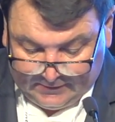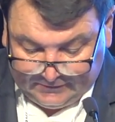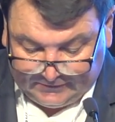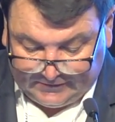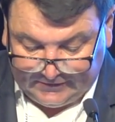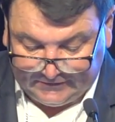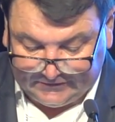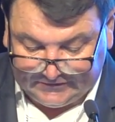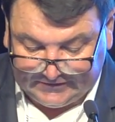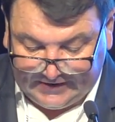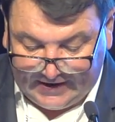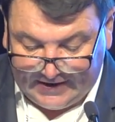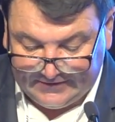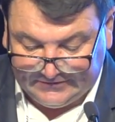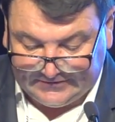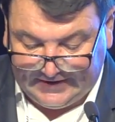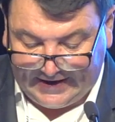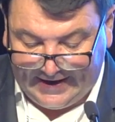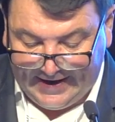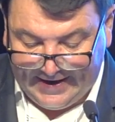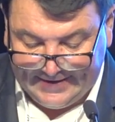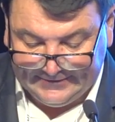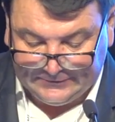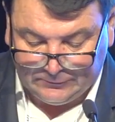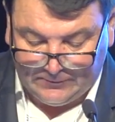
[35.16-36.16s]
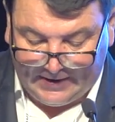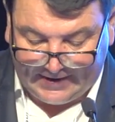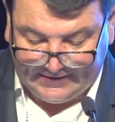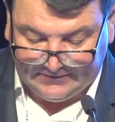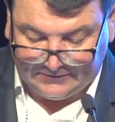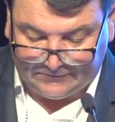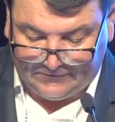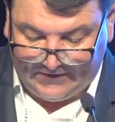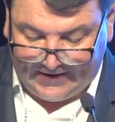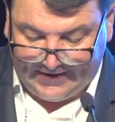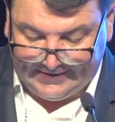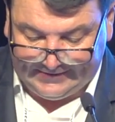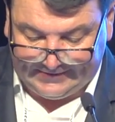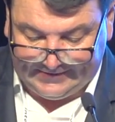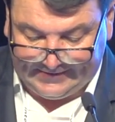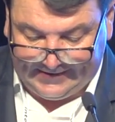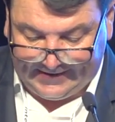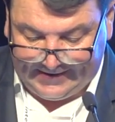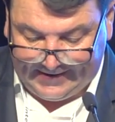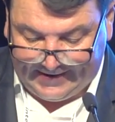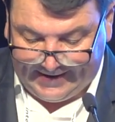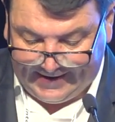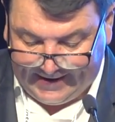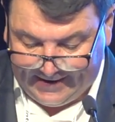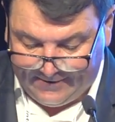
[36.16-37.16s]
to discuss how to activate
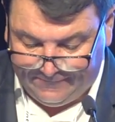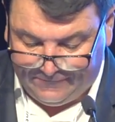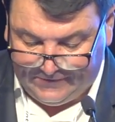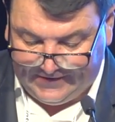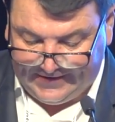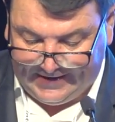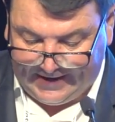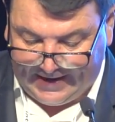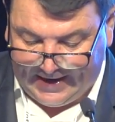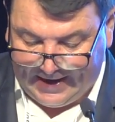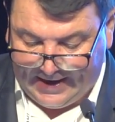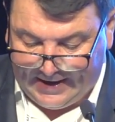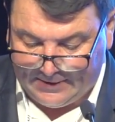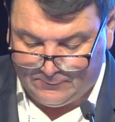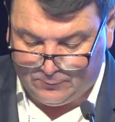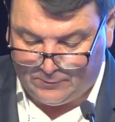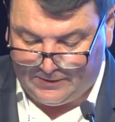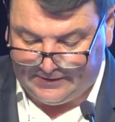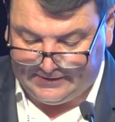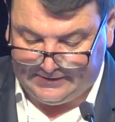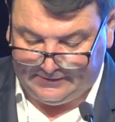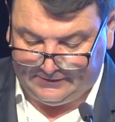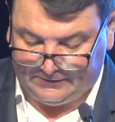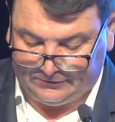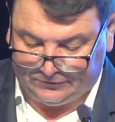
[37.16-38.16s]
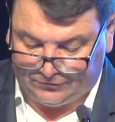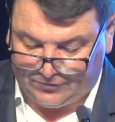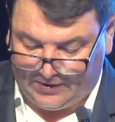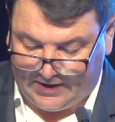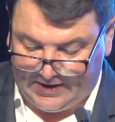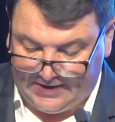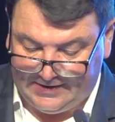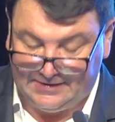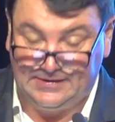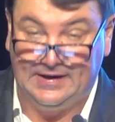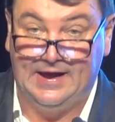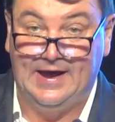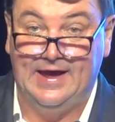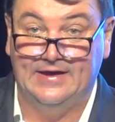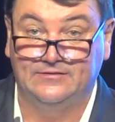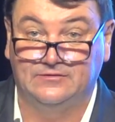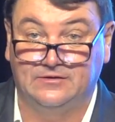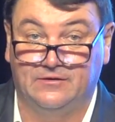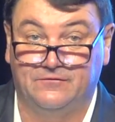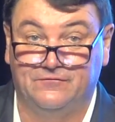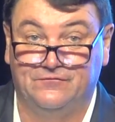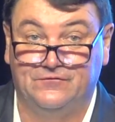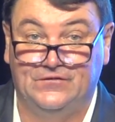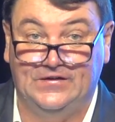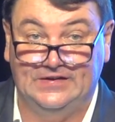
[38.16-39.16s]
every hard-working Australian as
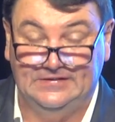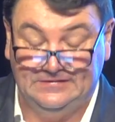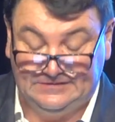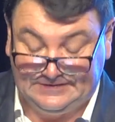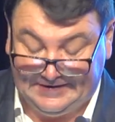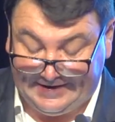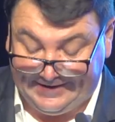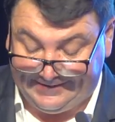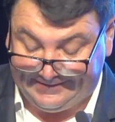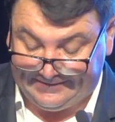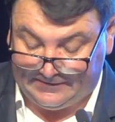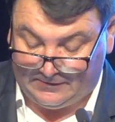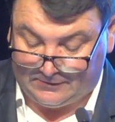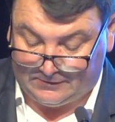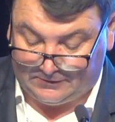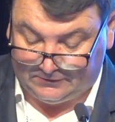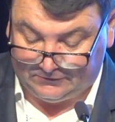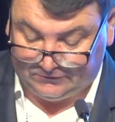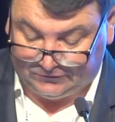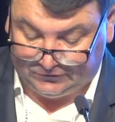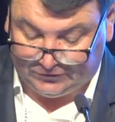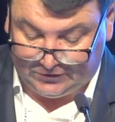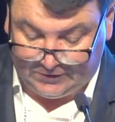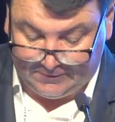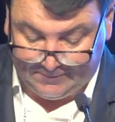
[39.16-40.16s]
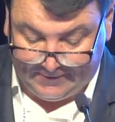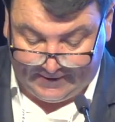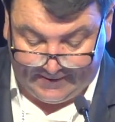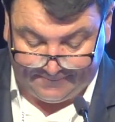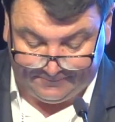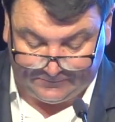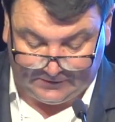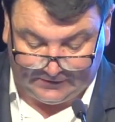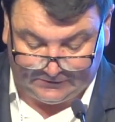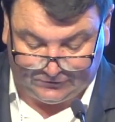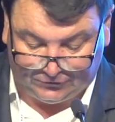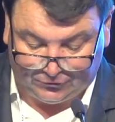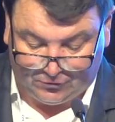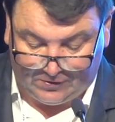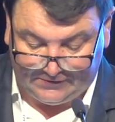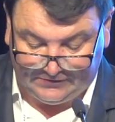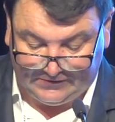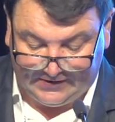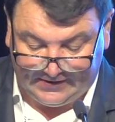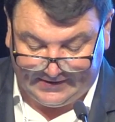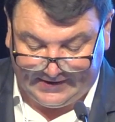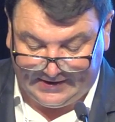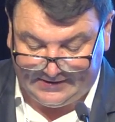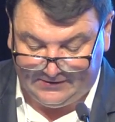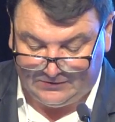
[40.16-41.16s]
a FinTech consumer, ensuring
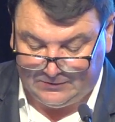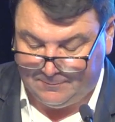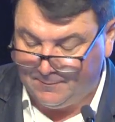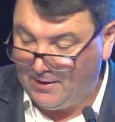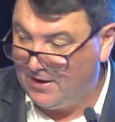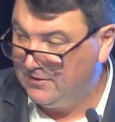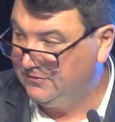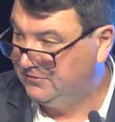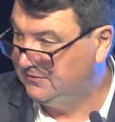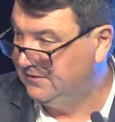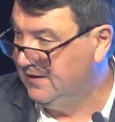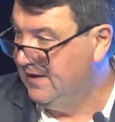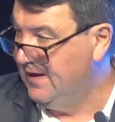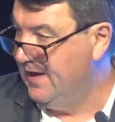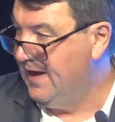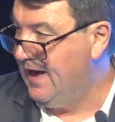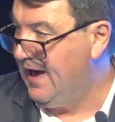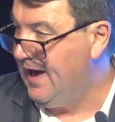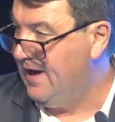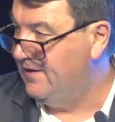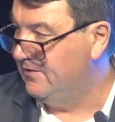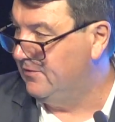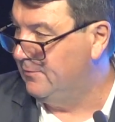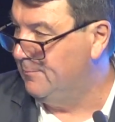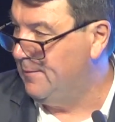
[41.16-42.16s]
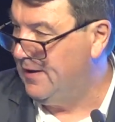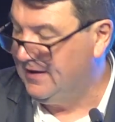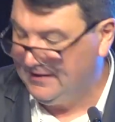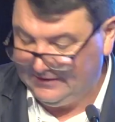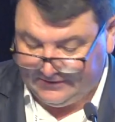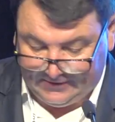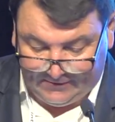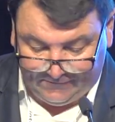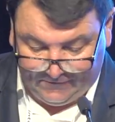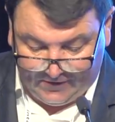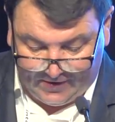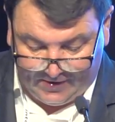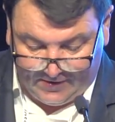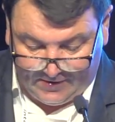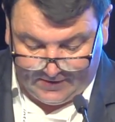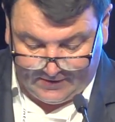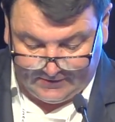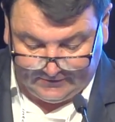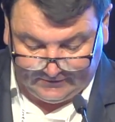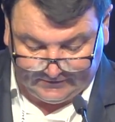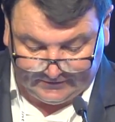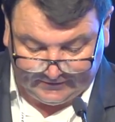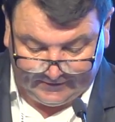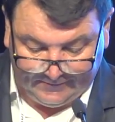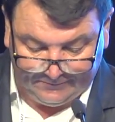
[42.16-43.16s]
they're getting the most out of the money they've
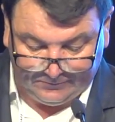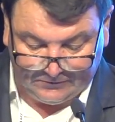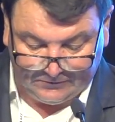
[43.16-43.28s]
earned.